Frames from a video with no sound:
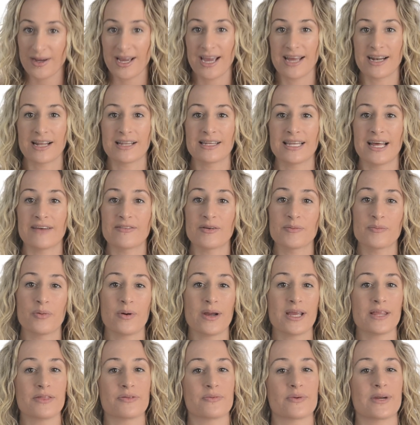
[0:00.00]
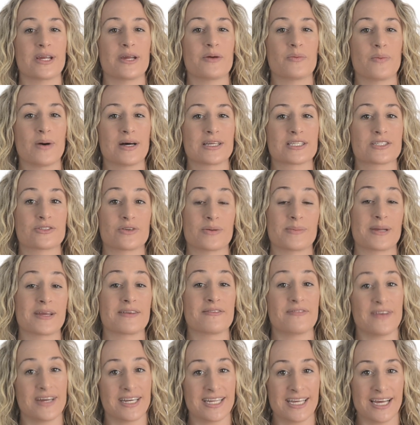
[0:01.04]
and eleven point three while streaming
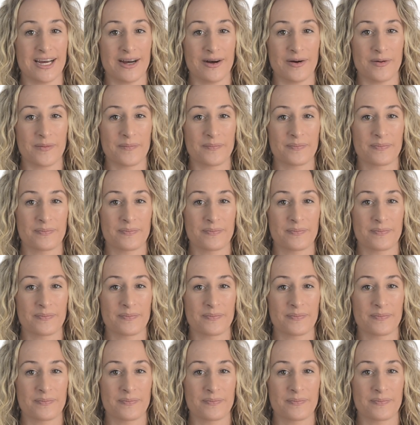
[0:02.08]
video.